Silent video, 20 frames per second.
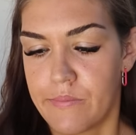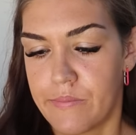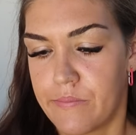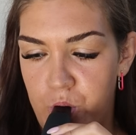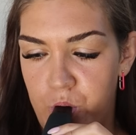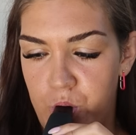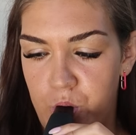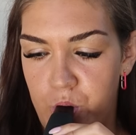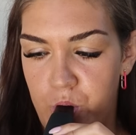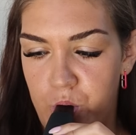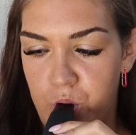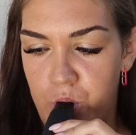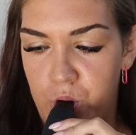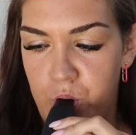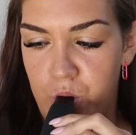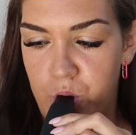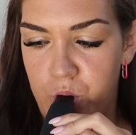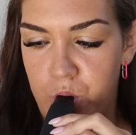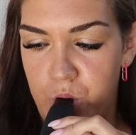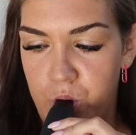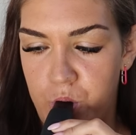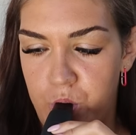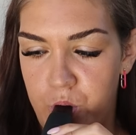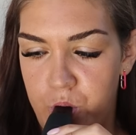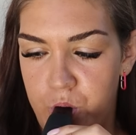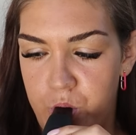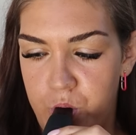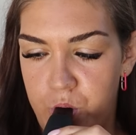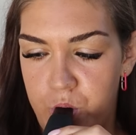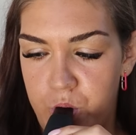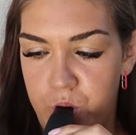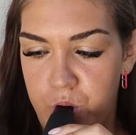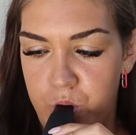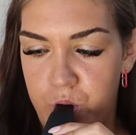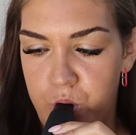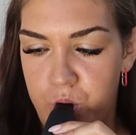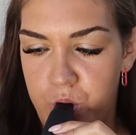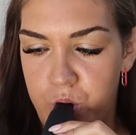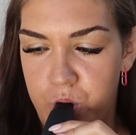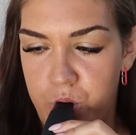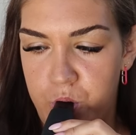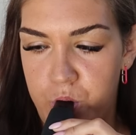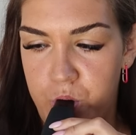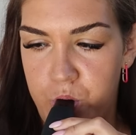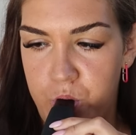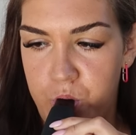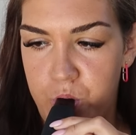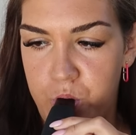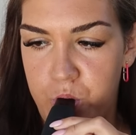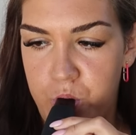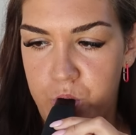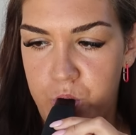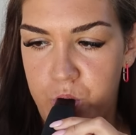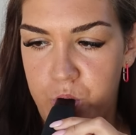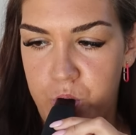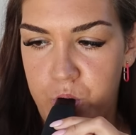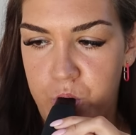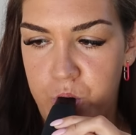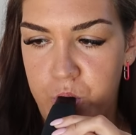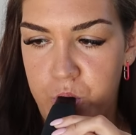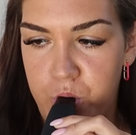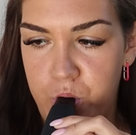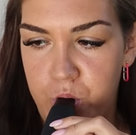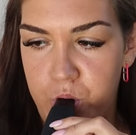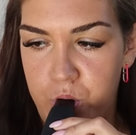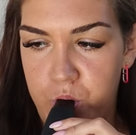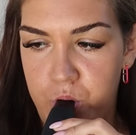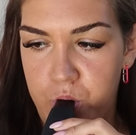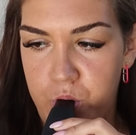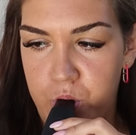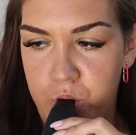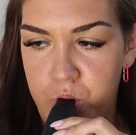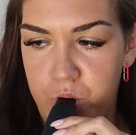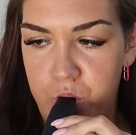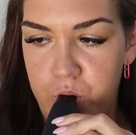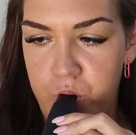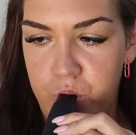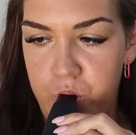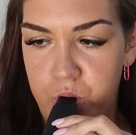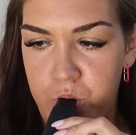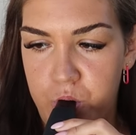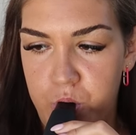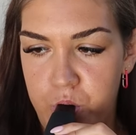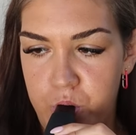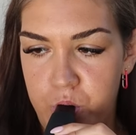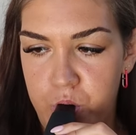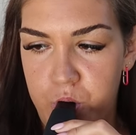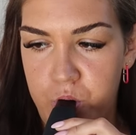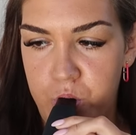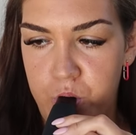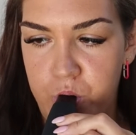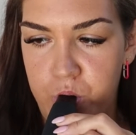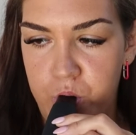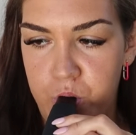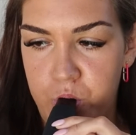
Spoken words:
Nothing is said.